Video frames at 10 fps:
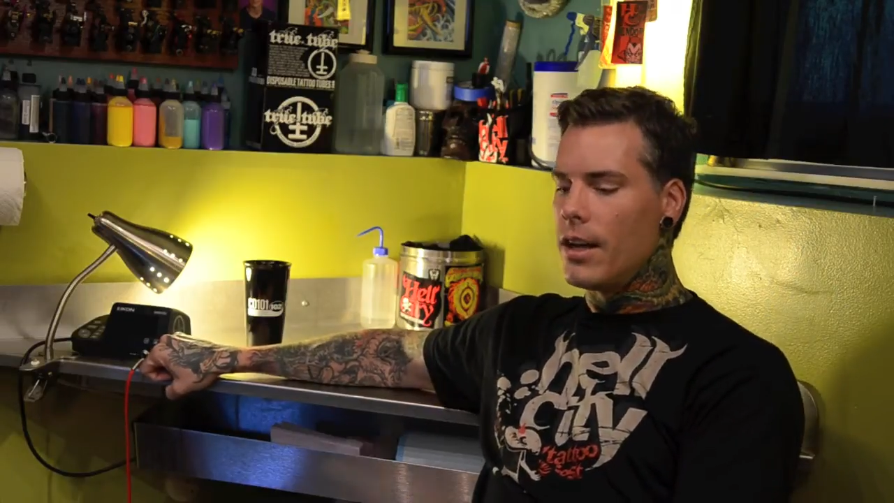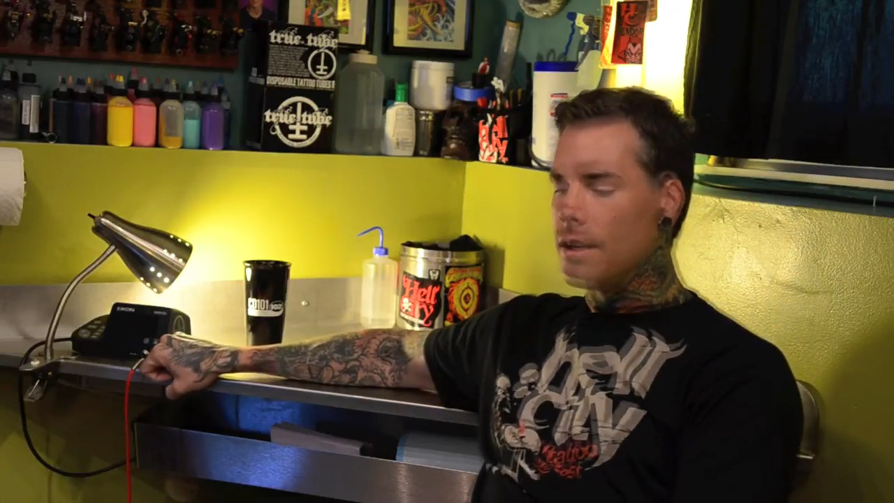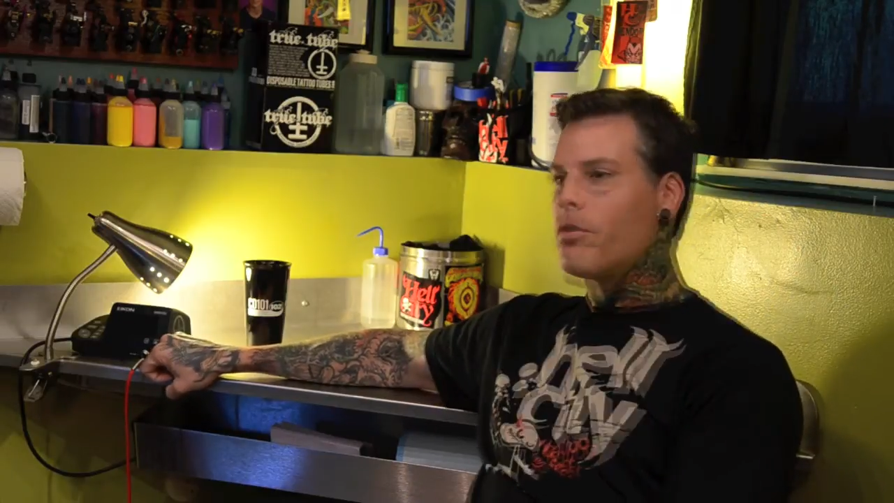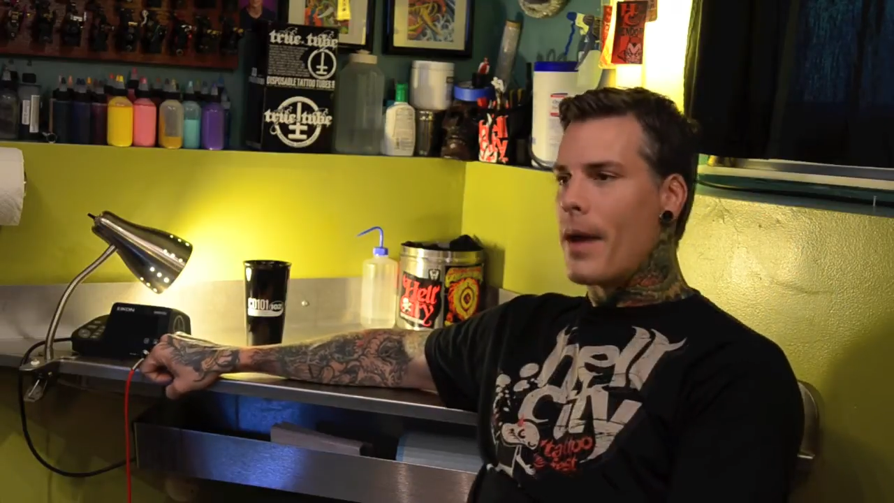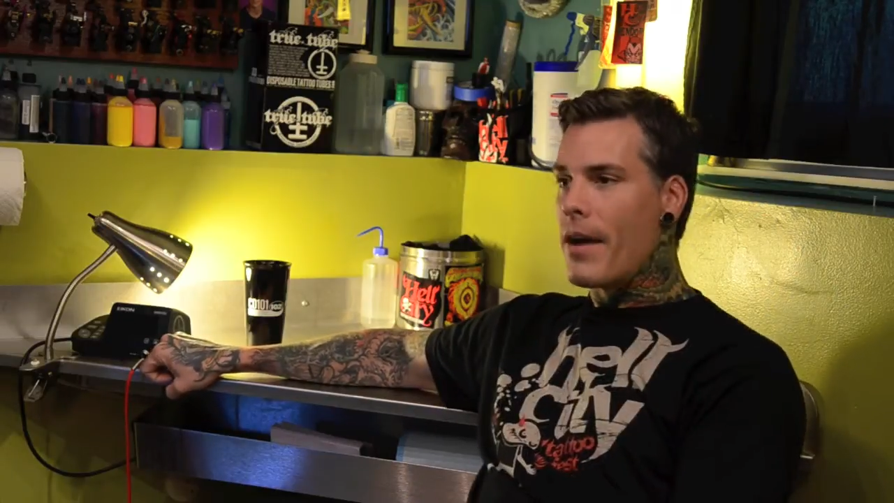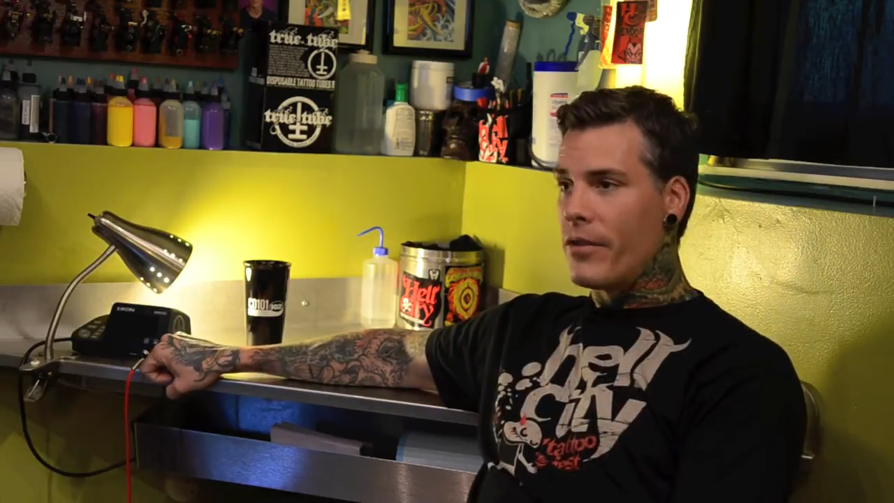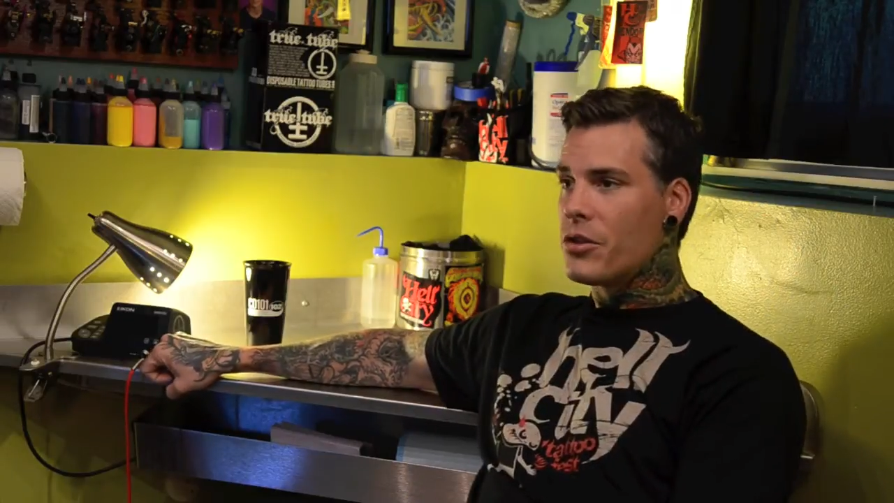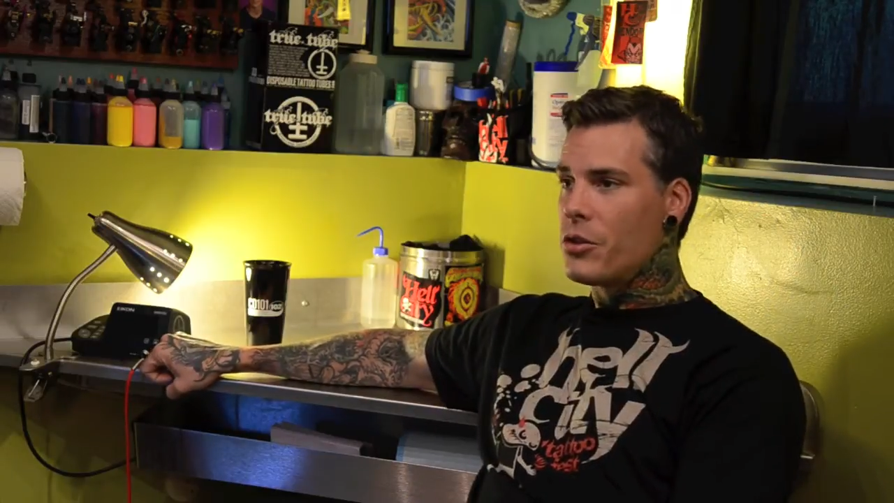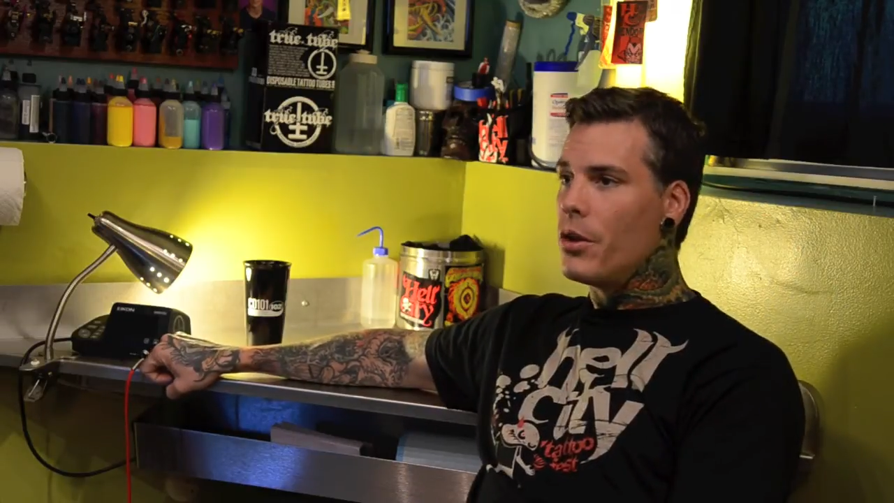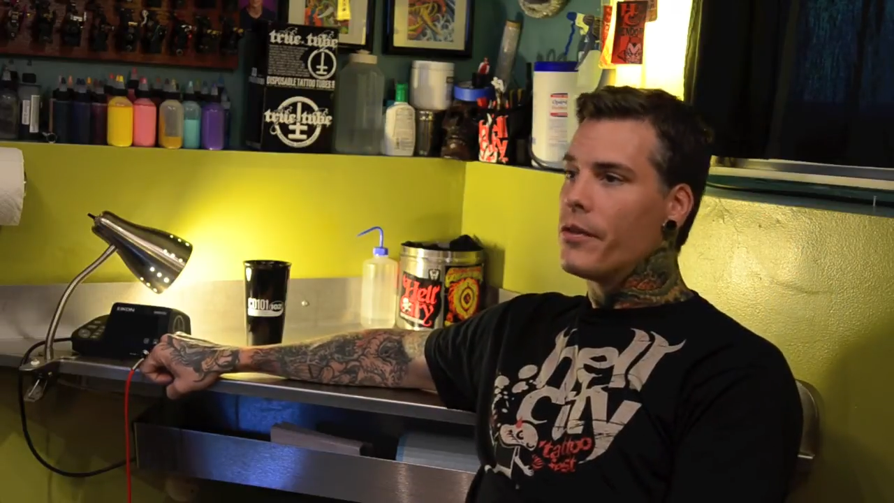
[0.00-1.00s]
So from having a
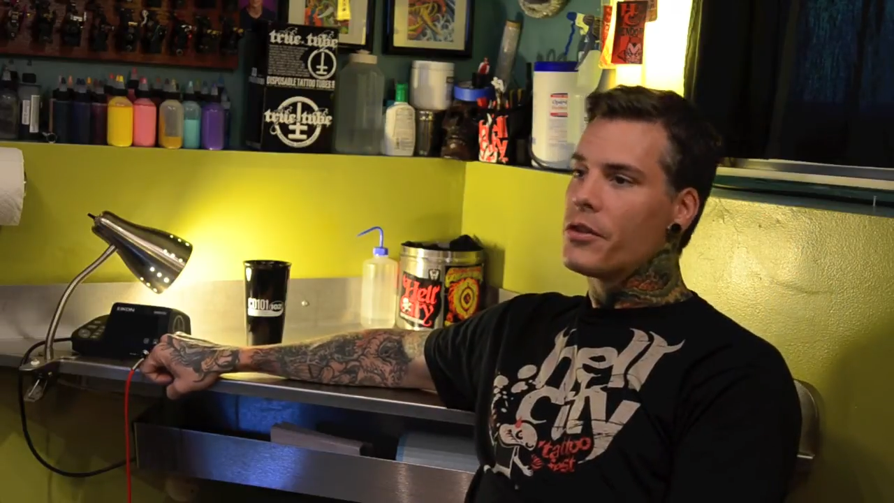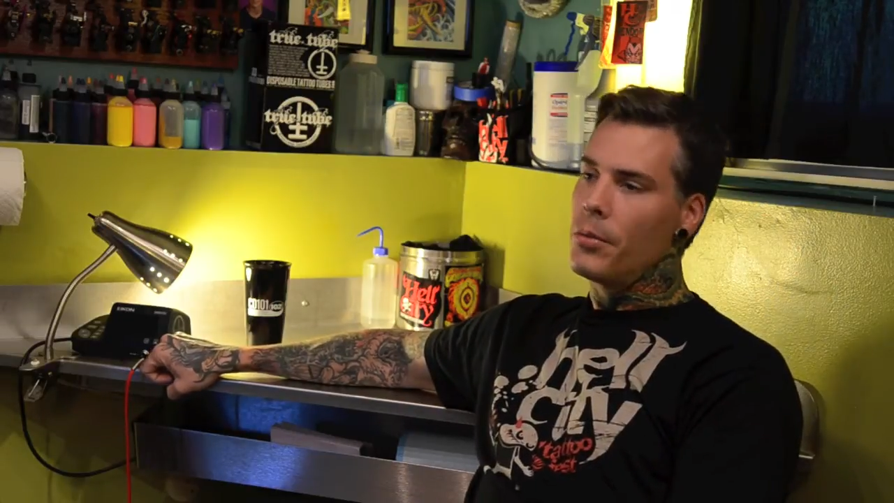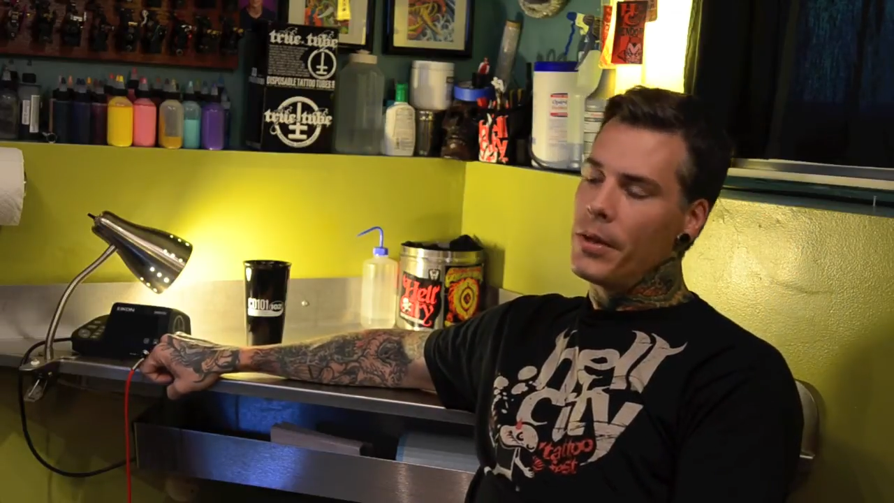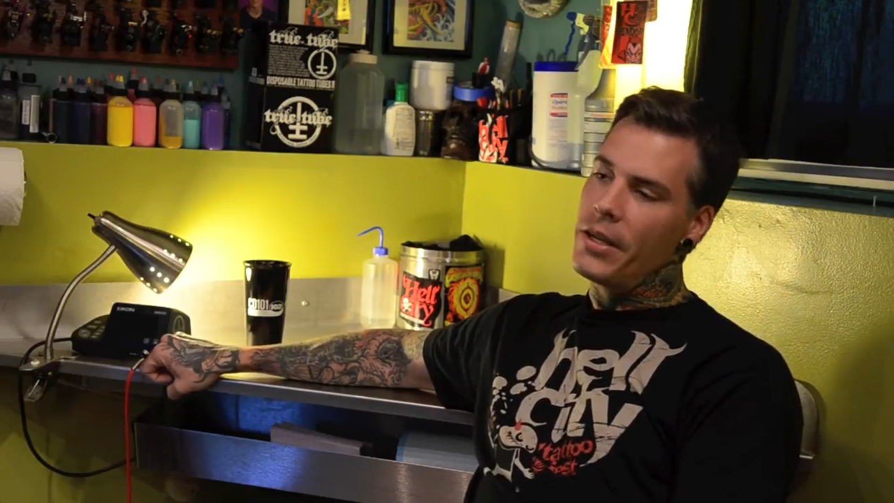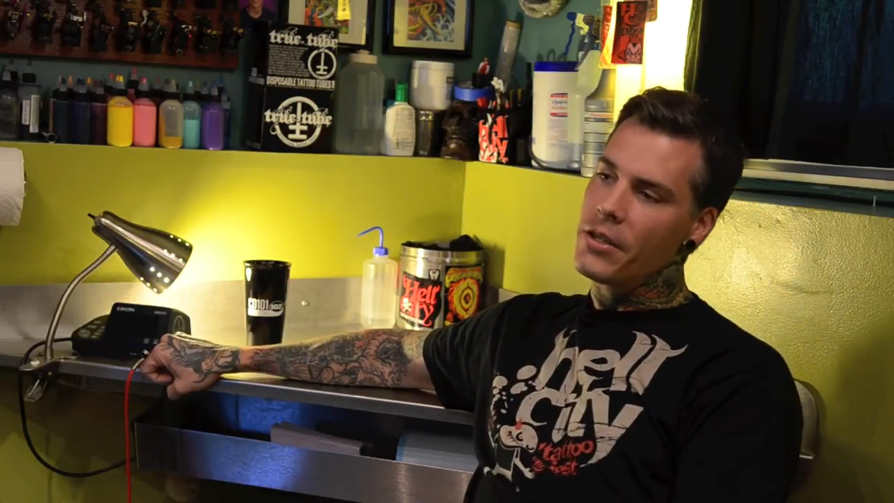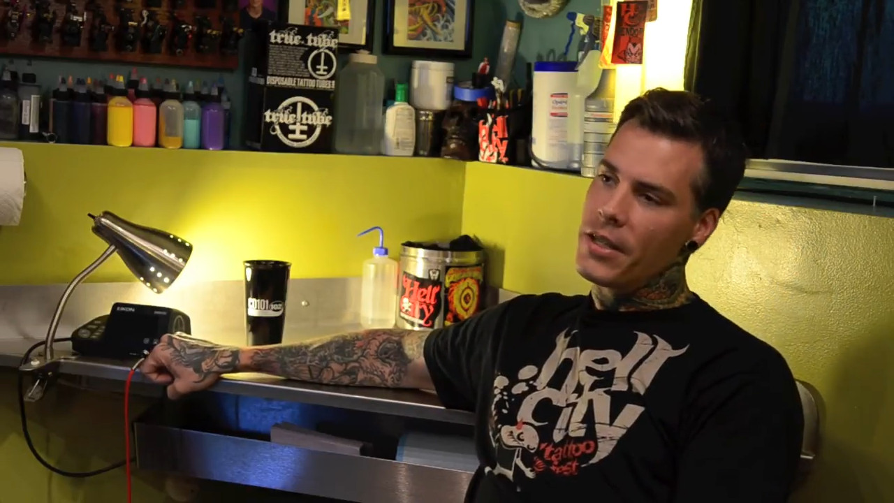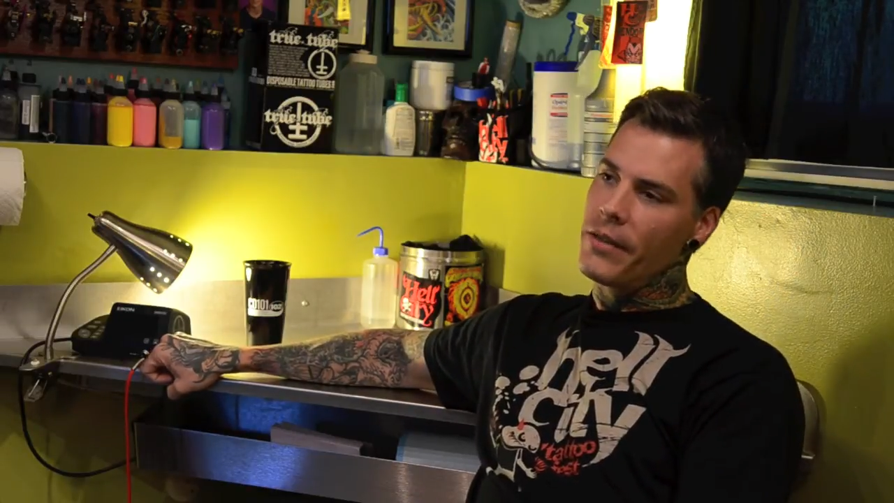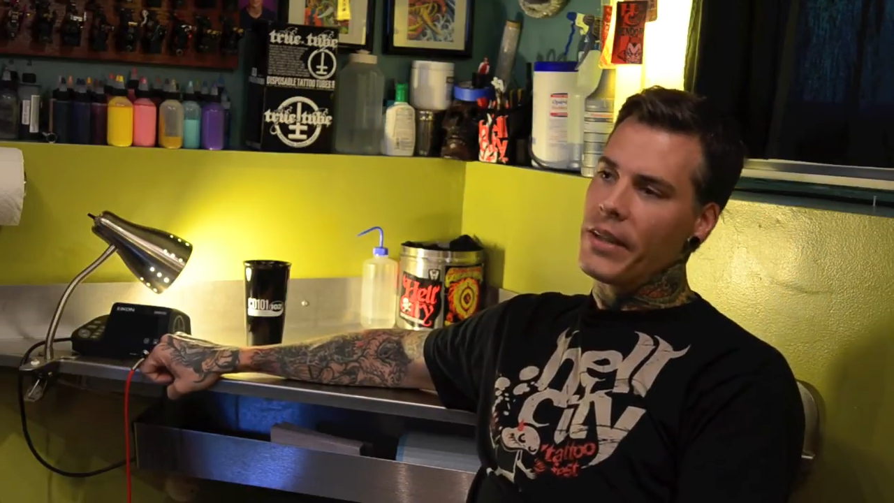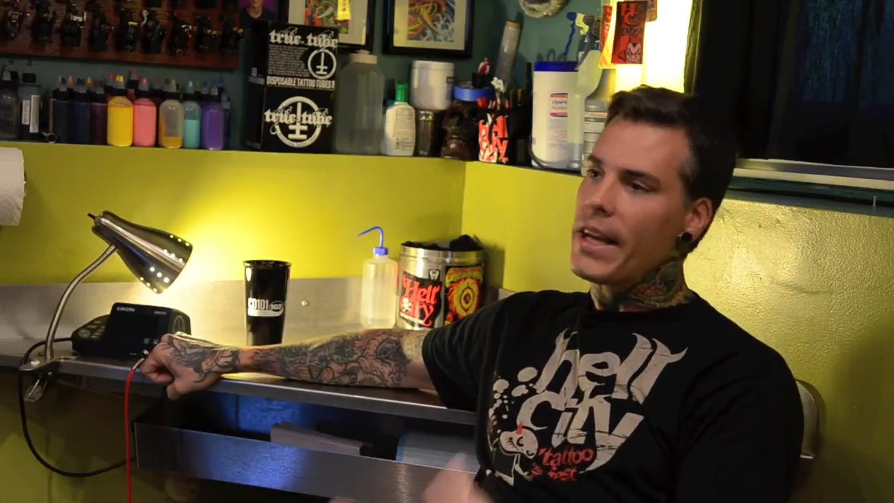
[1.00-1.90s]
studio for so many years and having